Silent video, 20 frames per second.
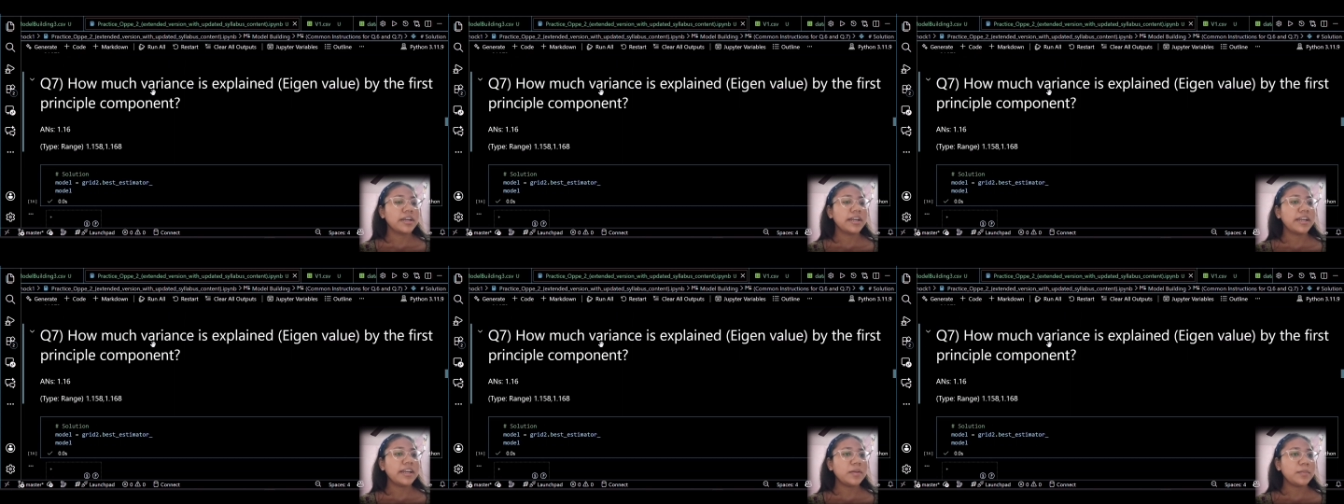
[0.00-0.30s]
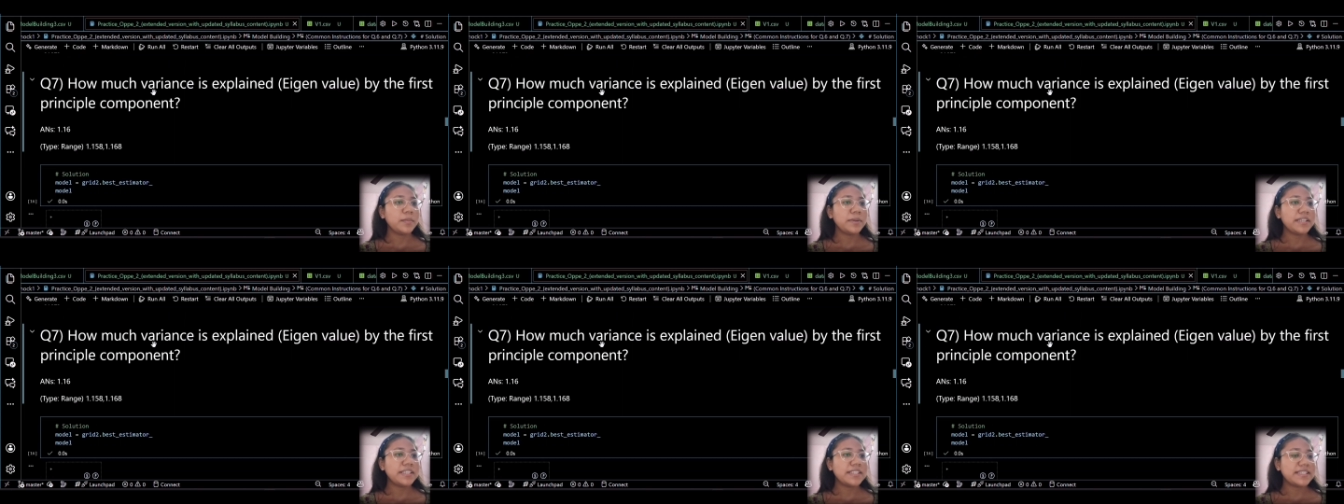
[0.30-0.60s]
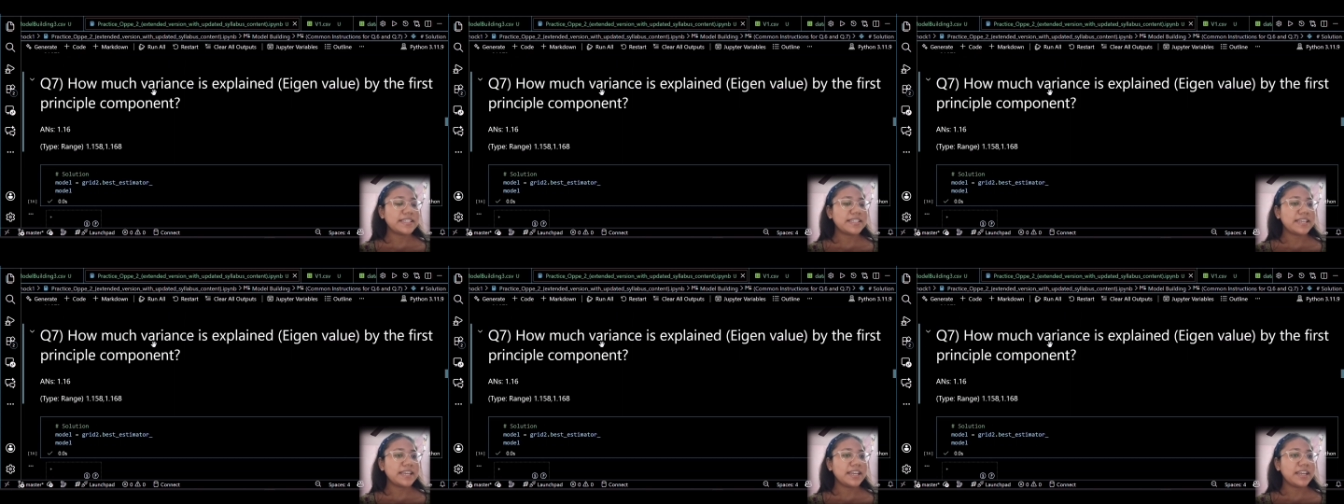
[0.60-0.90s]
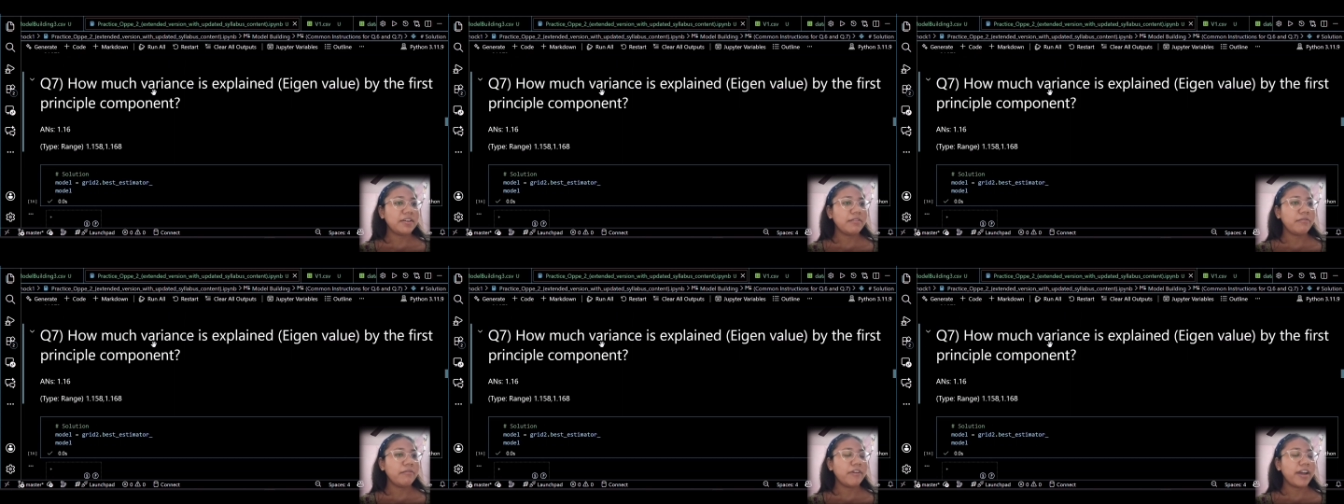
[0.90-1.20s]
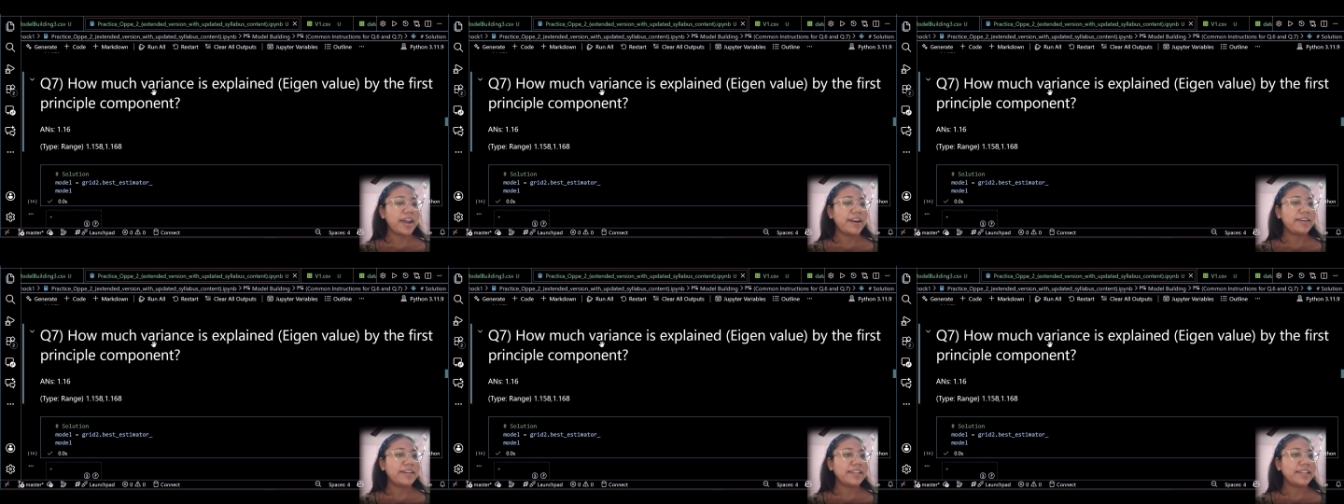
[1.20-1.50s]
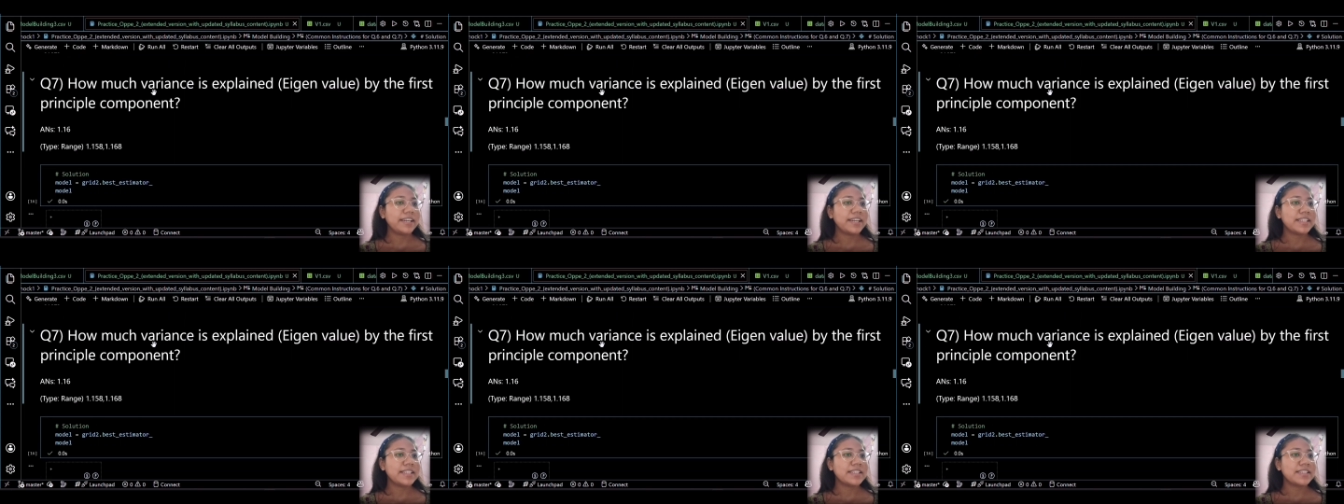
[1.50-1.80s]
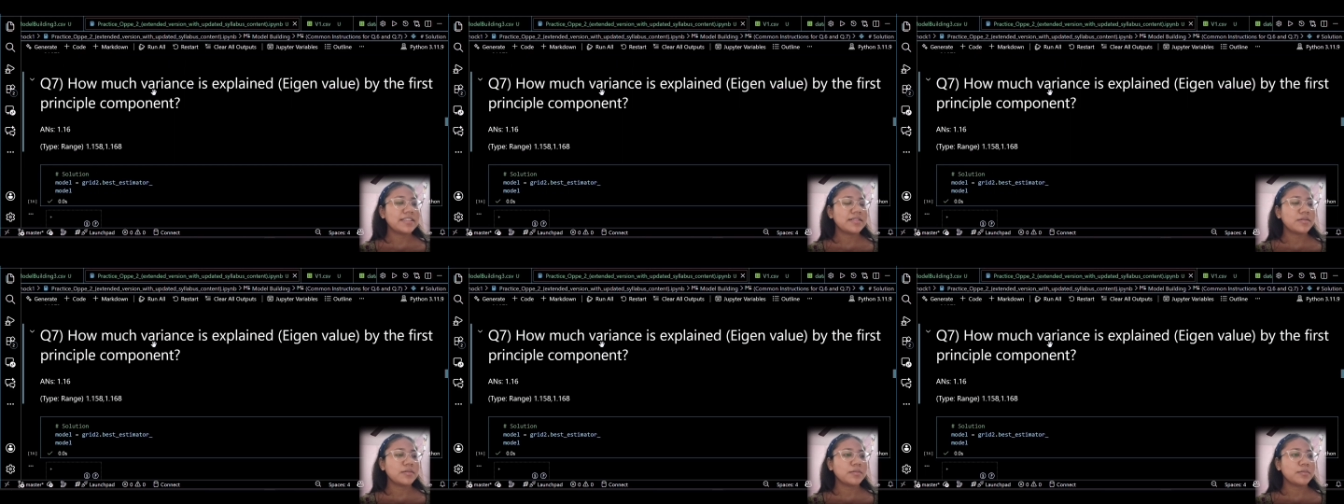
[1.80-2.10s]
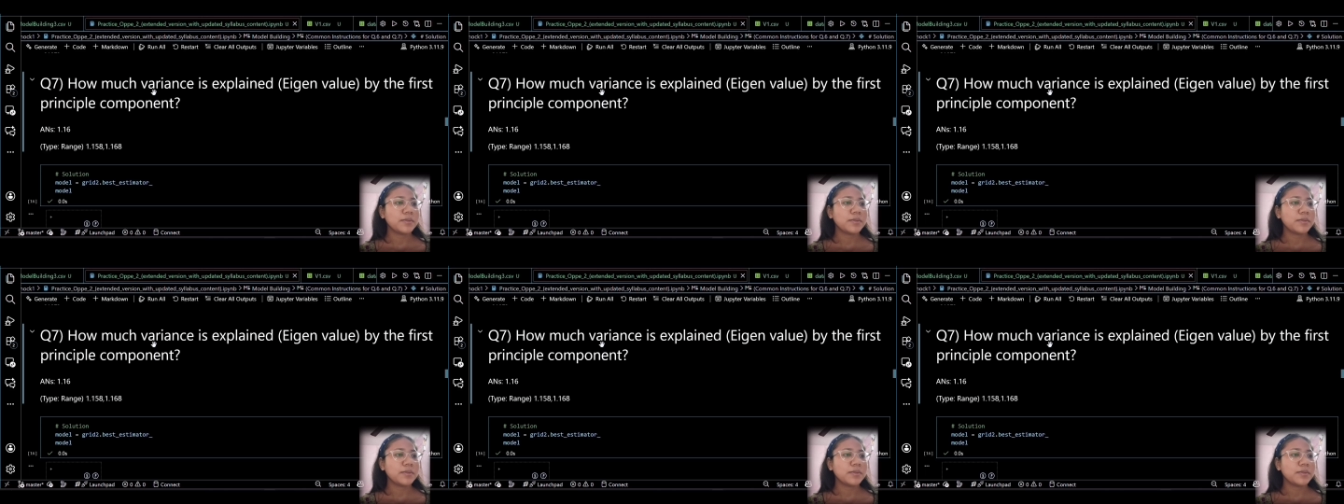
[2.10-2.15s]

In PCA, variance